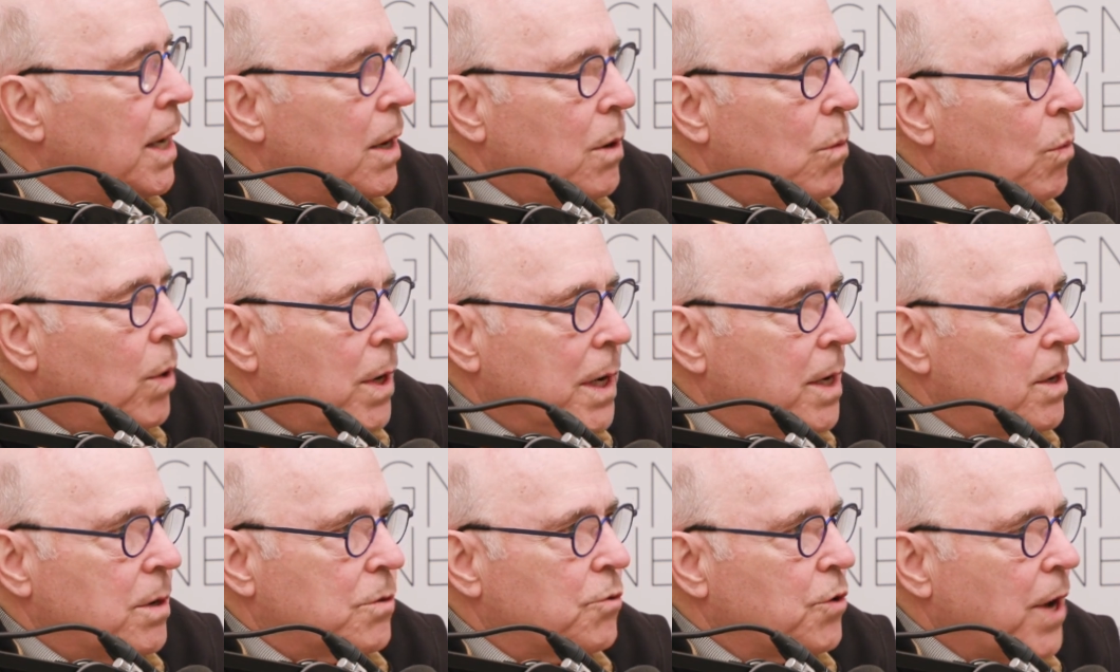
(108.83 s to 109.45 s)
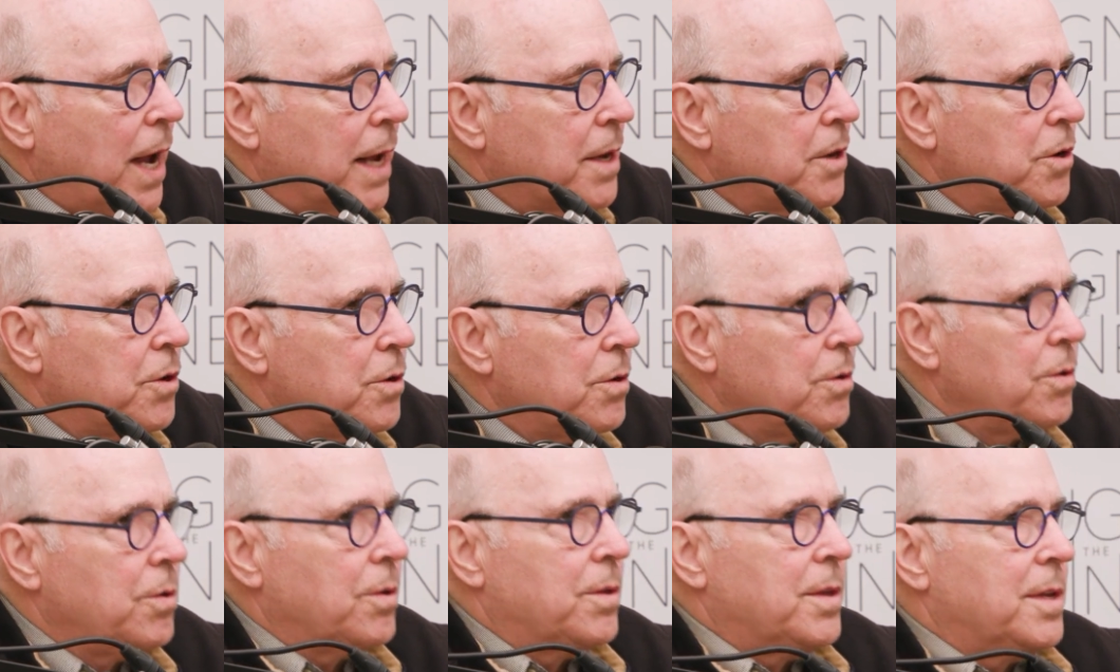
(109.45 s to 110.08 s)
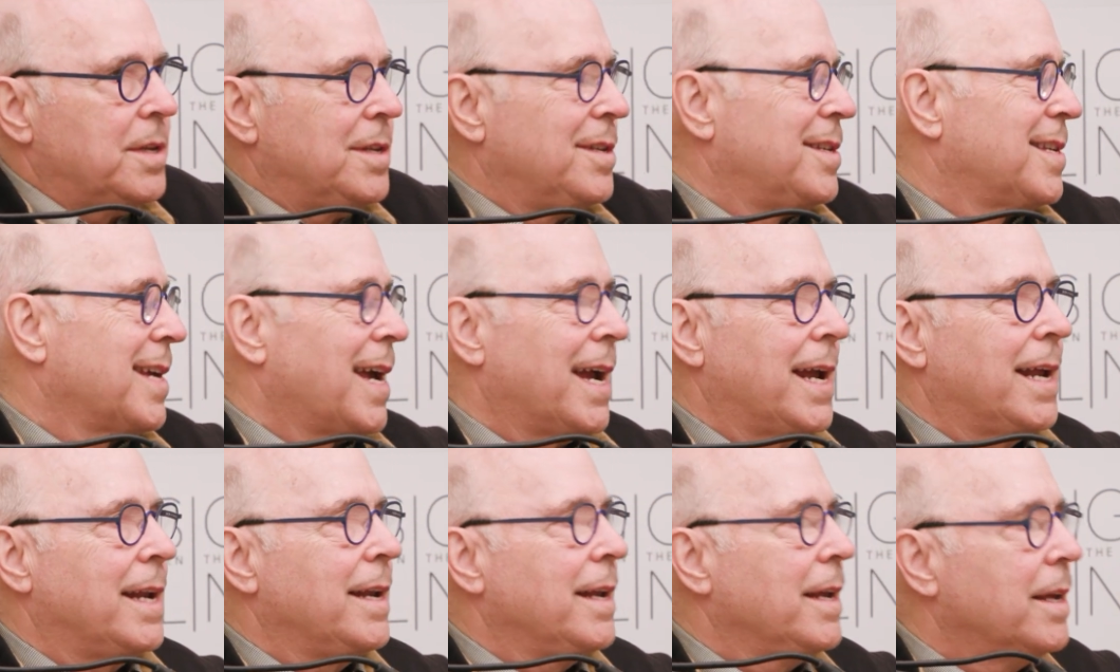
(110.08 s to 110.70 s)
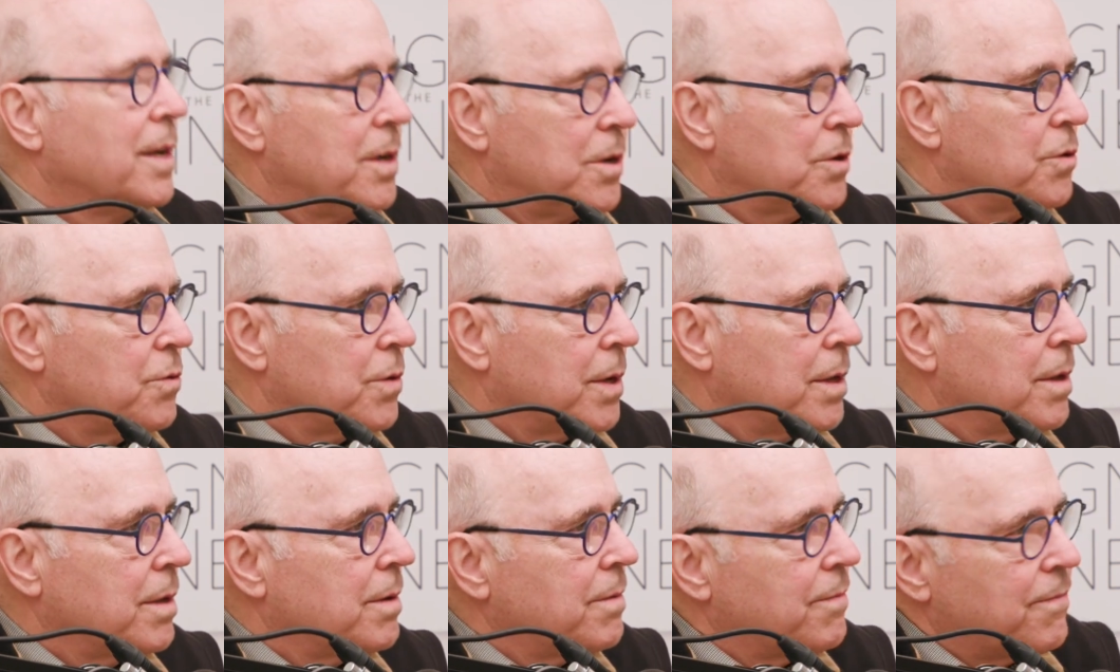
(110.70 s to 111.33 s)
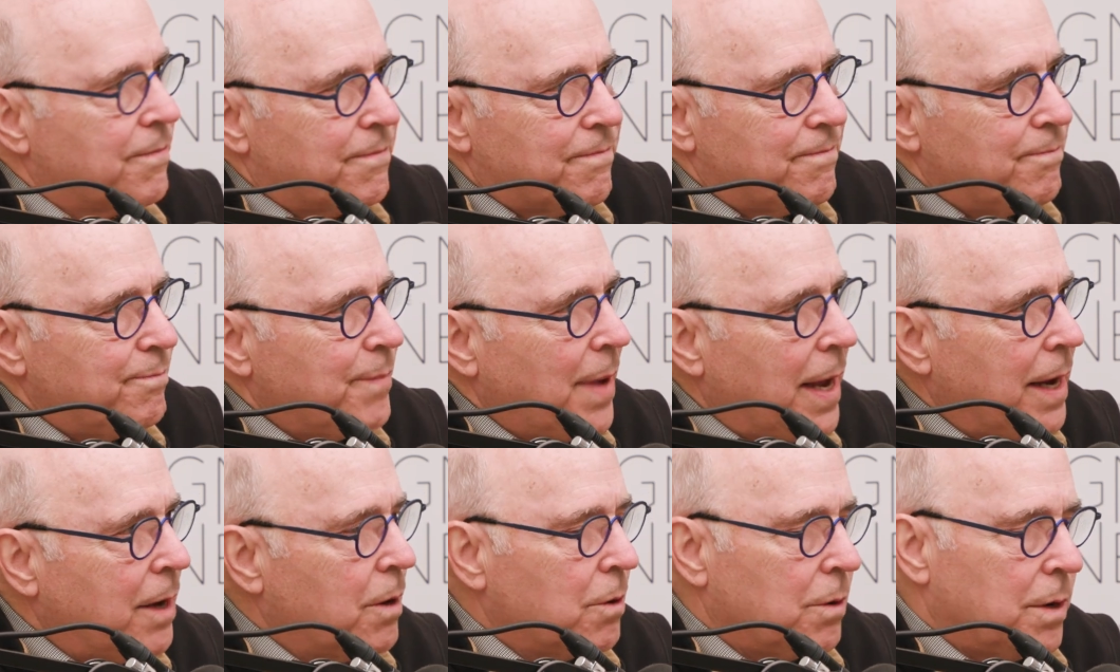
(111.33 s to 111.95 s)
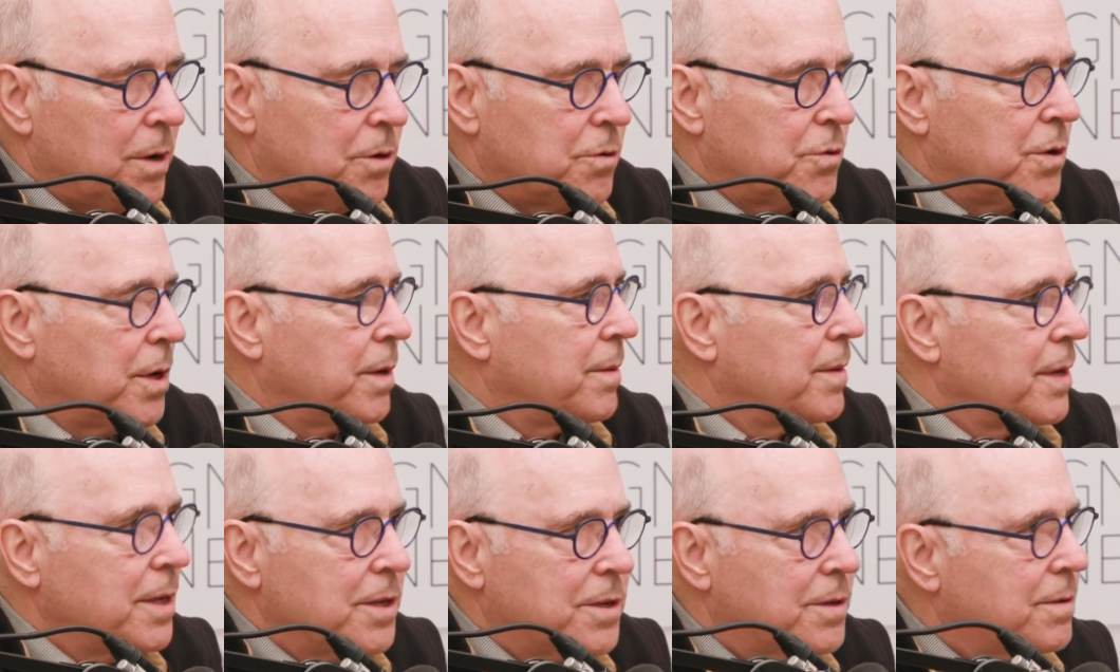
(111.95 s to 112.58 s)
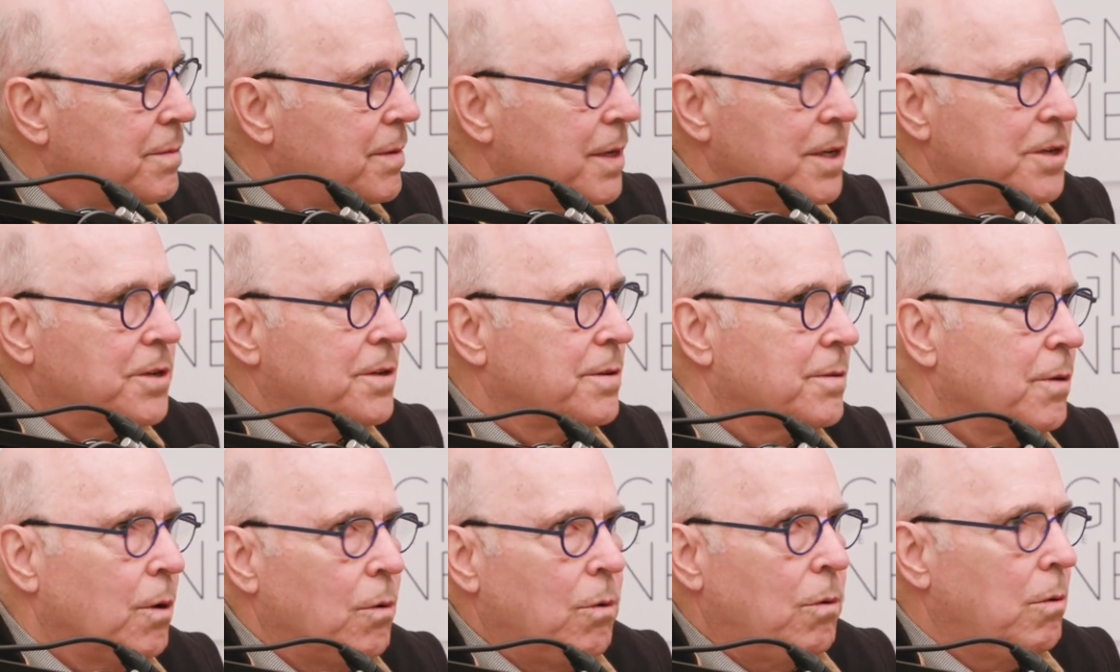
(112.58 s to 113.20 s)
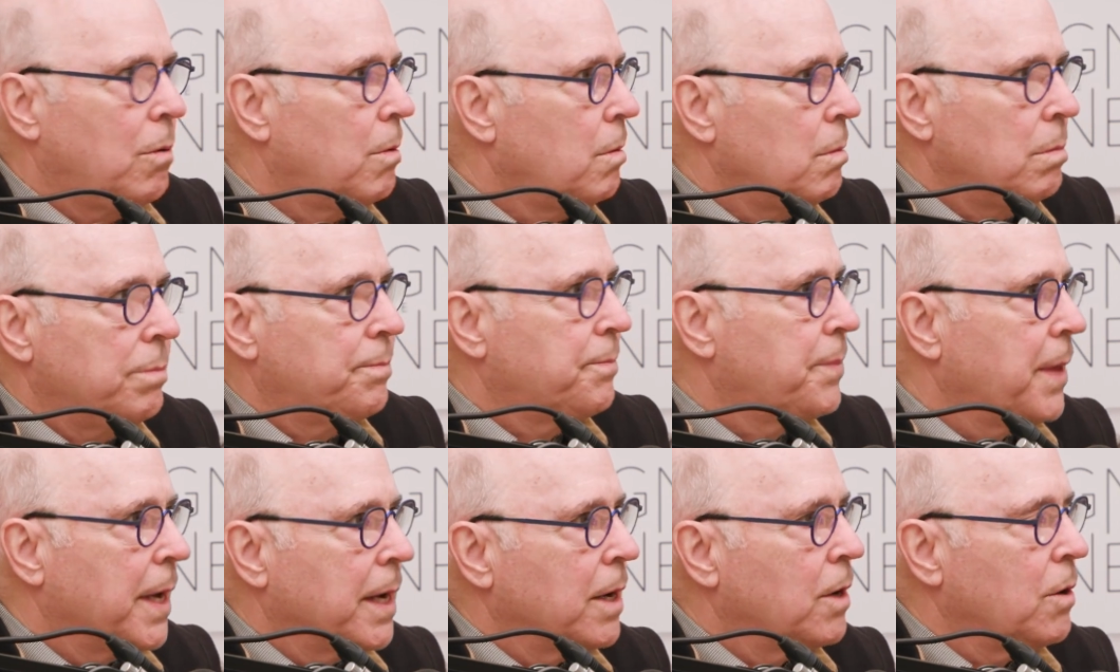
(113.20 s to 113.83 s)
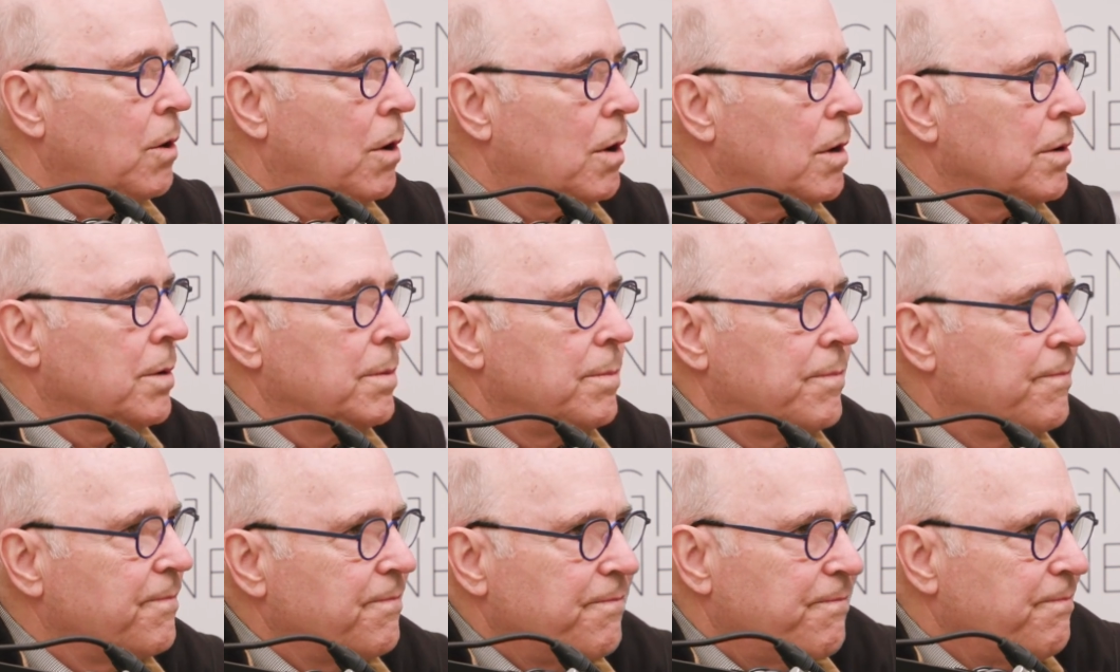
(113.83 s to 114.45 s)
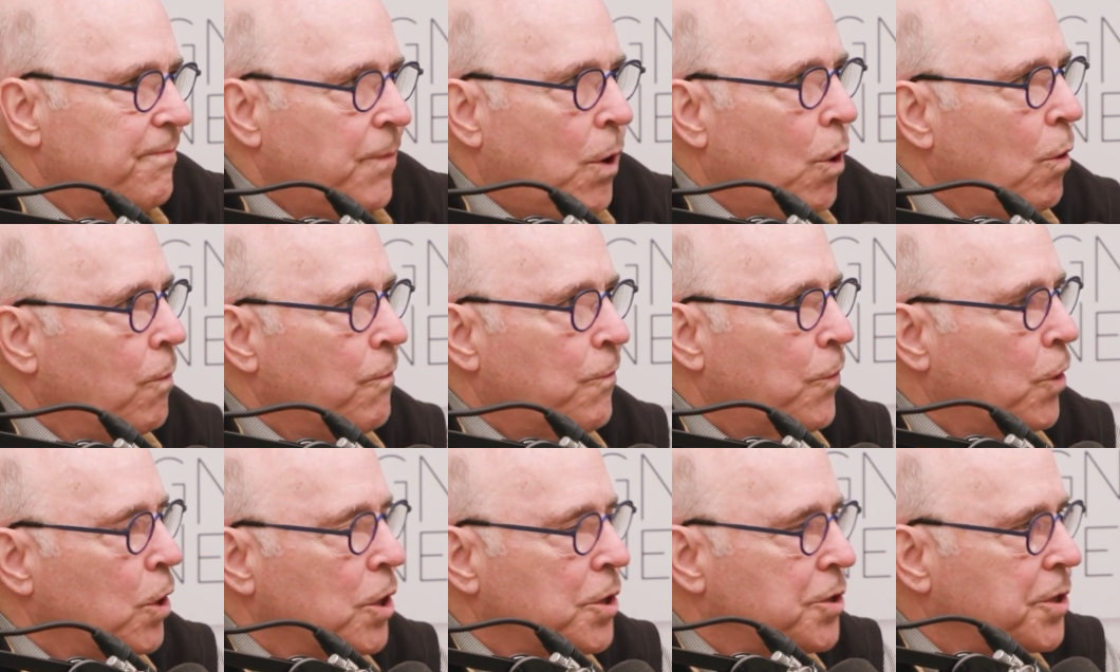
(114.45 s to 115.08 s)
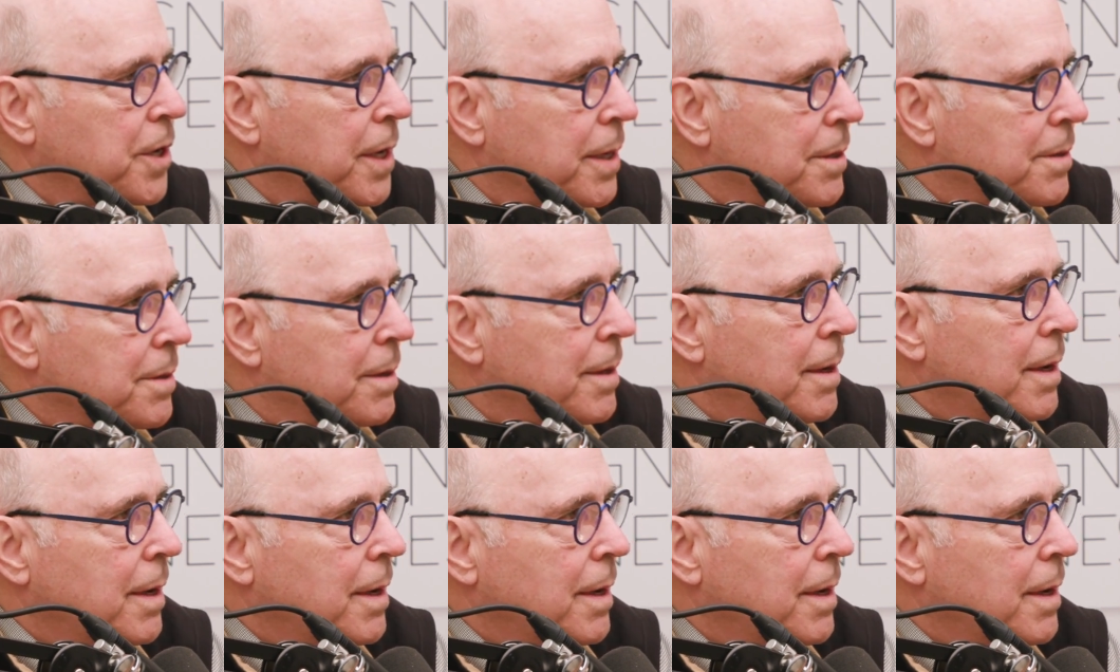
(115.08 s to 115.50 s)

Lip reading: what attracted you to the design industry, the maker industry, this whole thing called home furnishings?